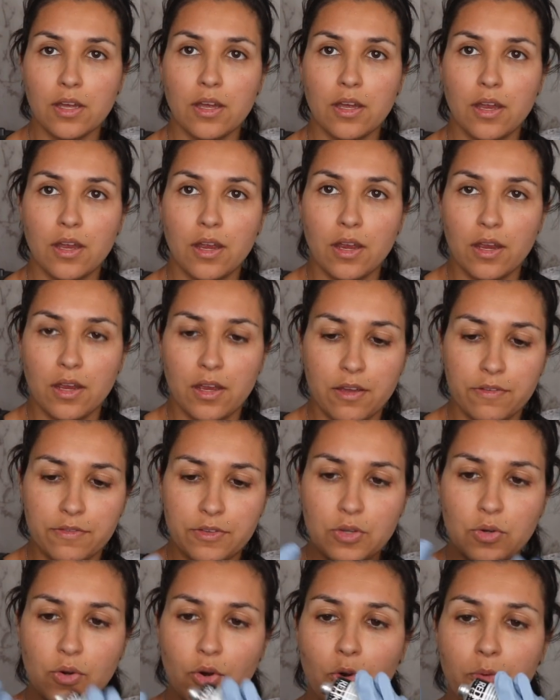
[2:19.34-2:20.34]
So
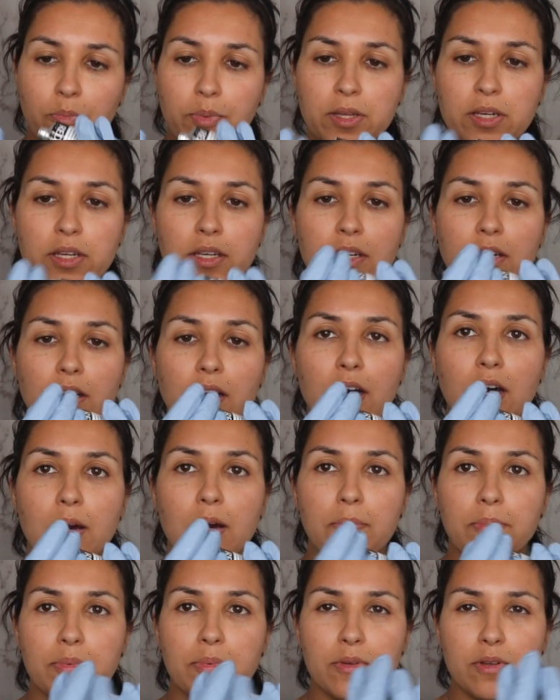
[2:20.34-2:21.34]
now we're going to go
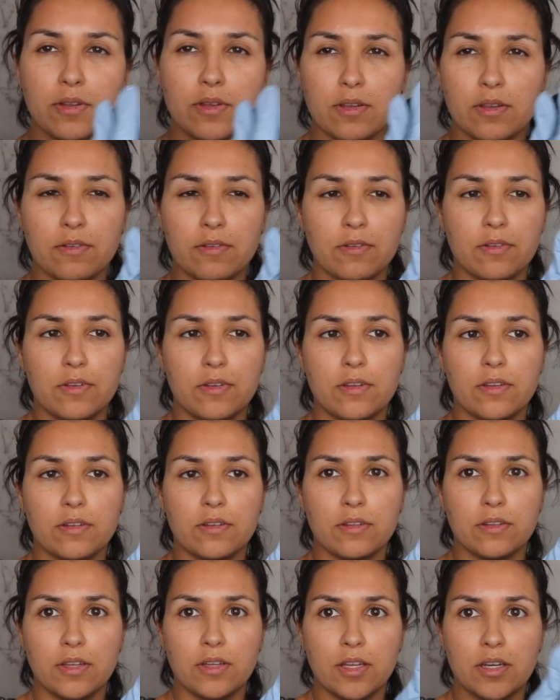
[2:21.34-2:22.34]
ahead
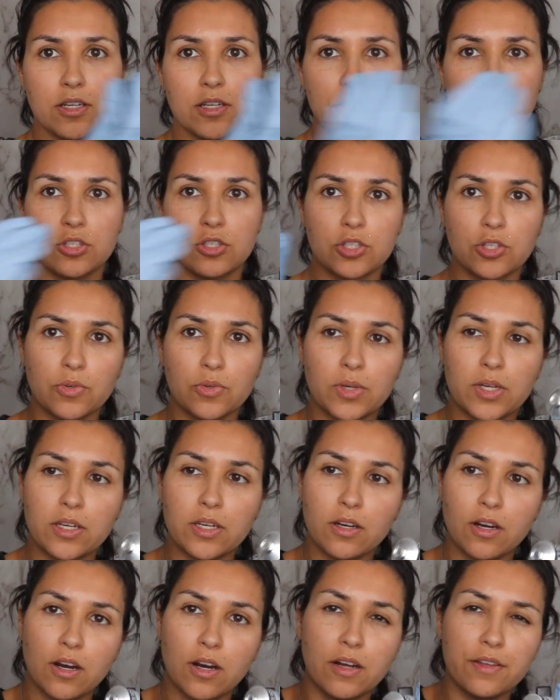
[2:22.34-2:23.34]
and pop
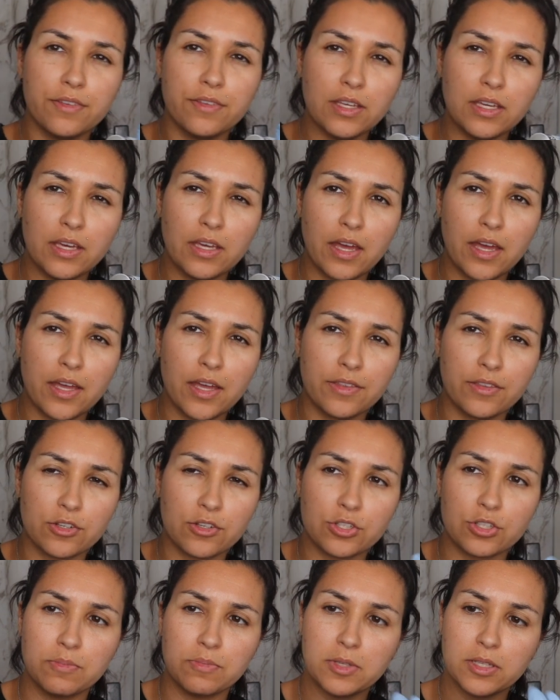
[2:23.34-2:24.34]
the top
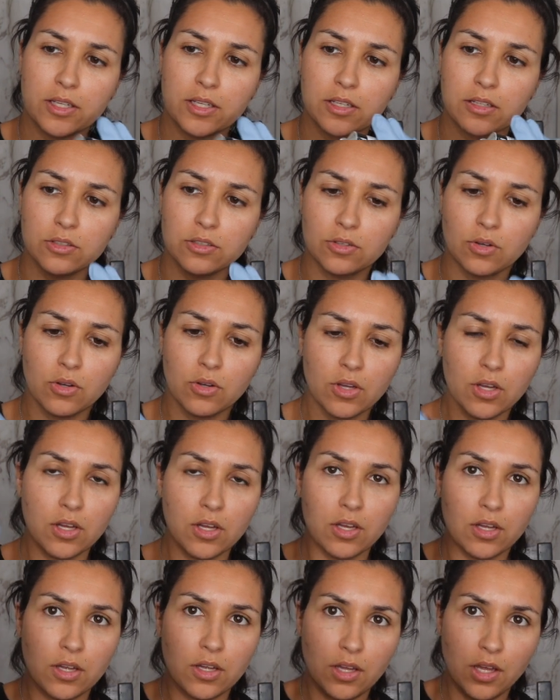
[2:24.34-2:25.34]
open, and there's
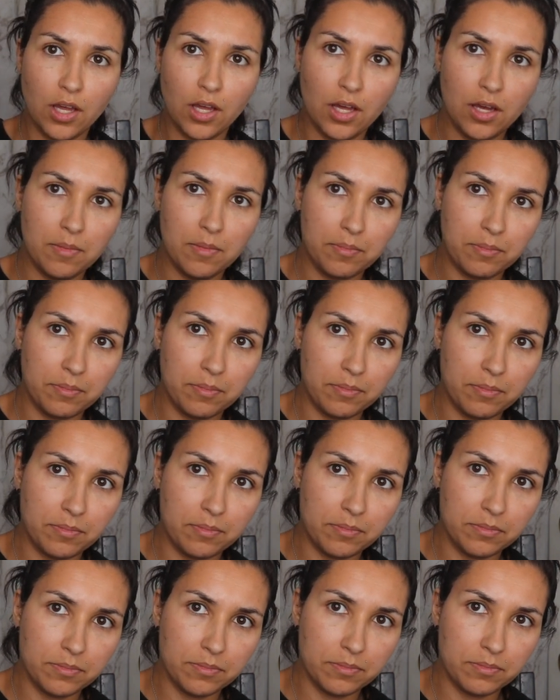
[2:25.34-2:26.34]
a little pin,
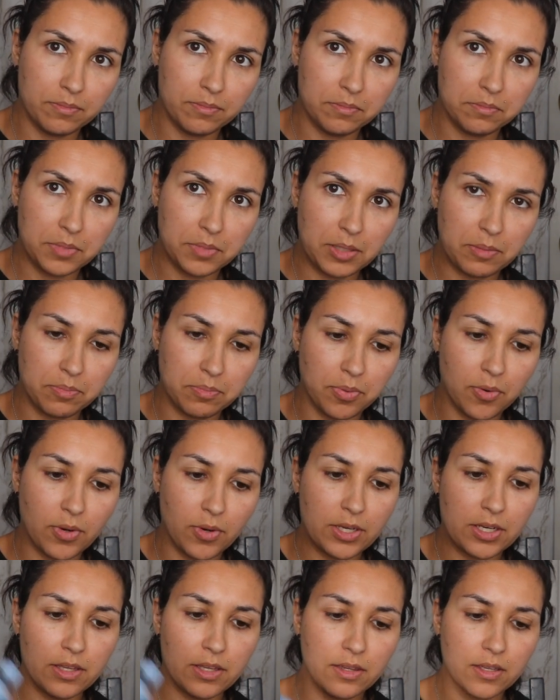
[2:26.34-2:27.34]
as you can
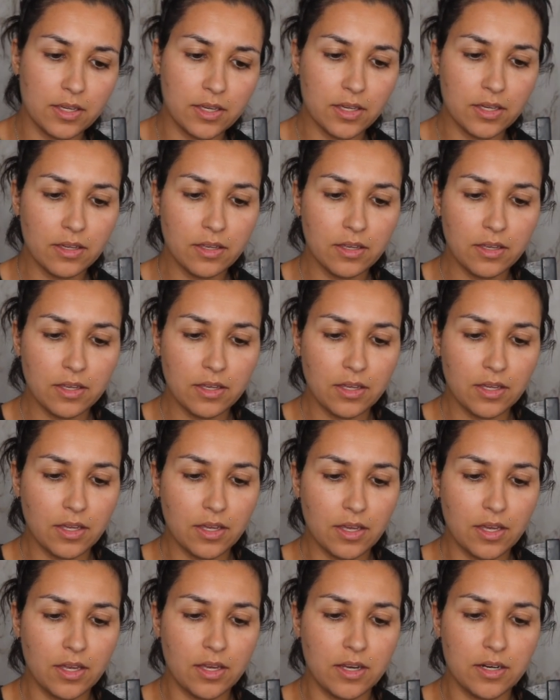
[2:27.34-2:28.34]
see, and then you're going
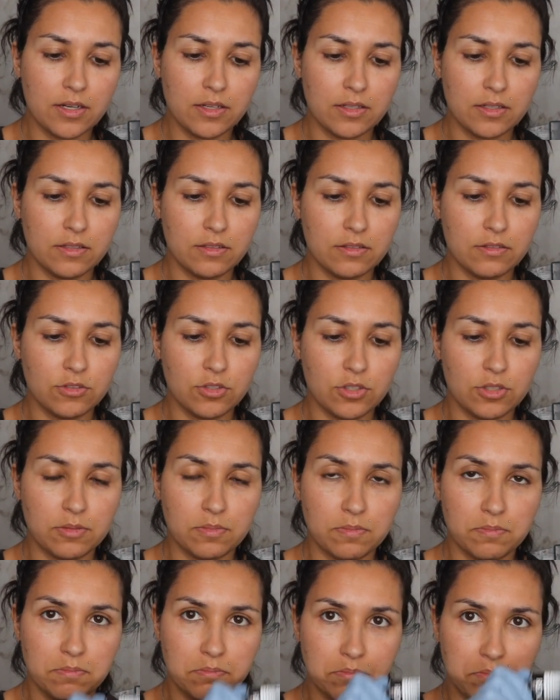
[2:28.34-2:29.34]
to push it right
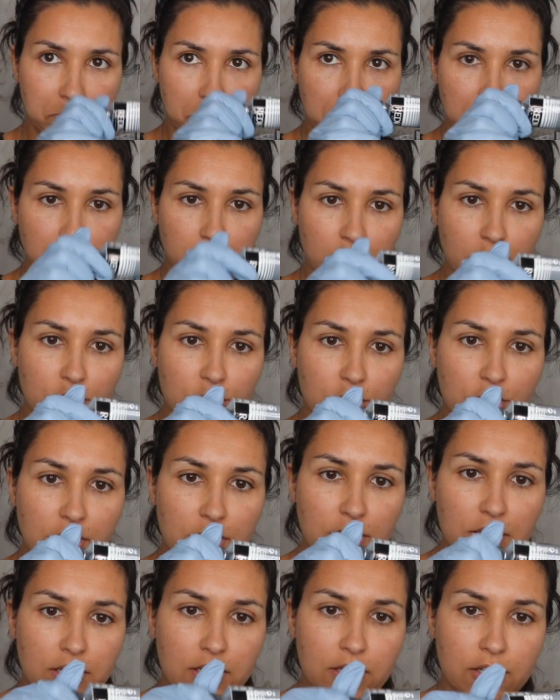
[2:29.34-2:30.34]
into there and
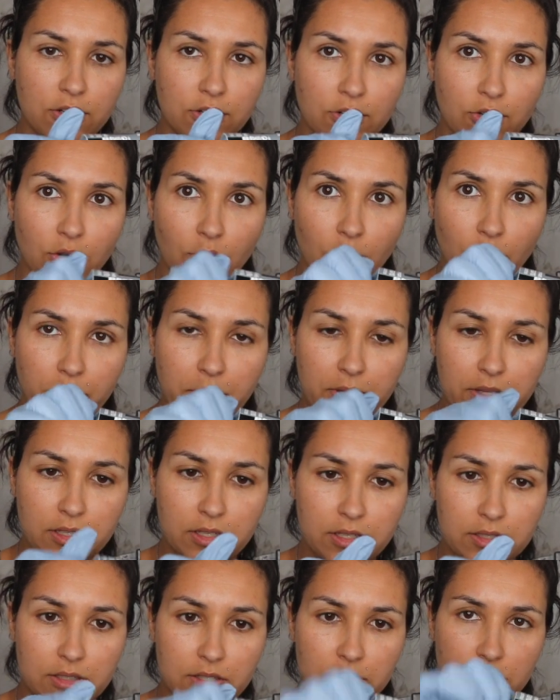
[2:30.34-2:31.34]
twist,
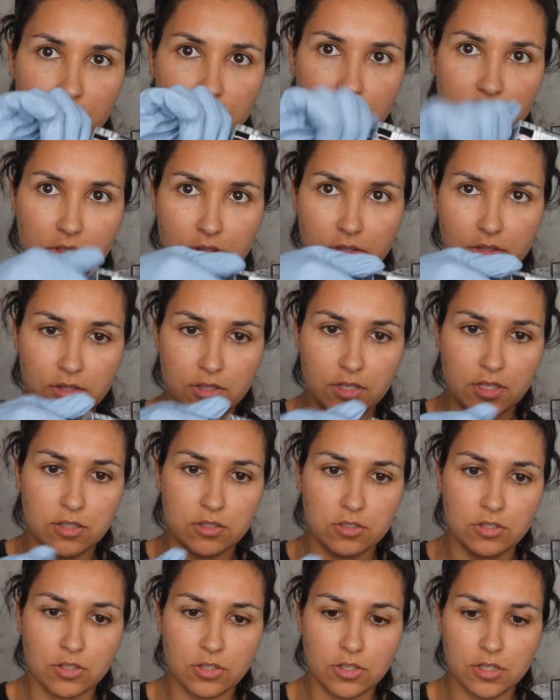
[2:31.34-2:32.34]
and it should
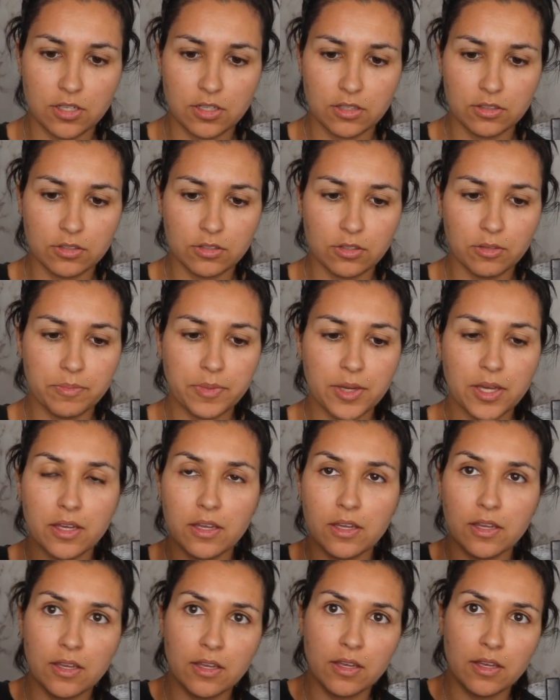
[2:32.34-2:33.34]
open your
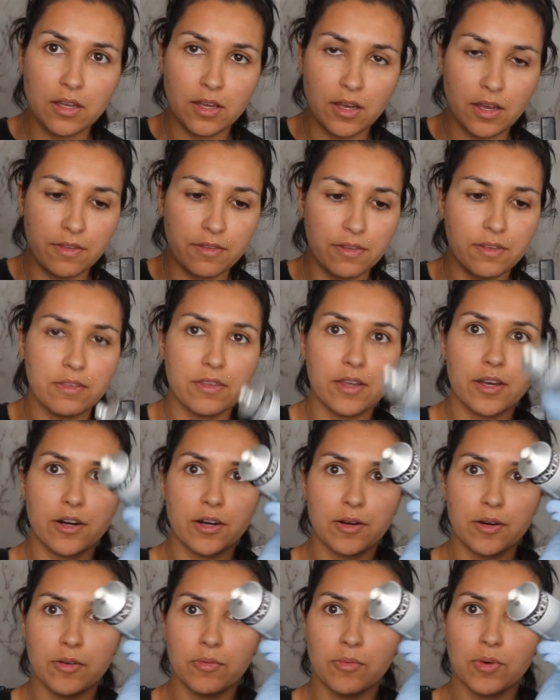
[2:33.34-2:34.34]

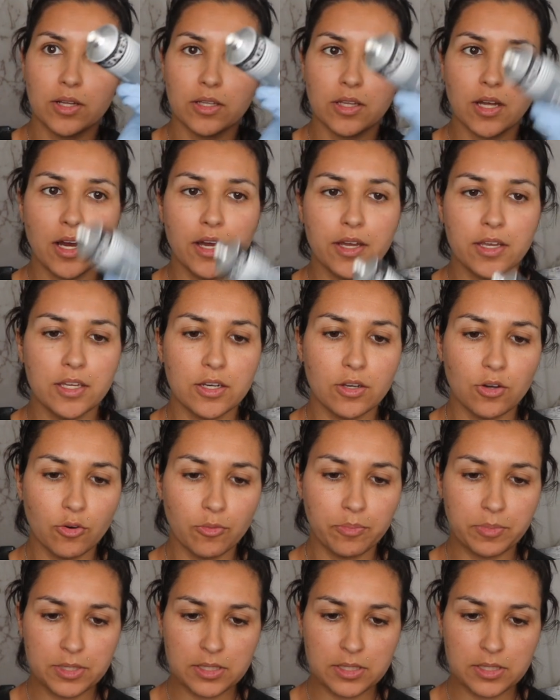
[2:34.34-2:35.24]
Redken Cover Fusion.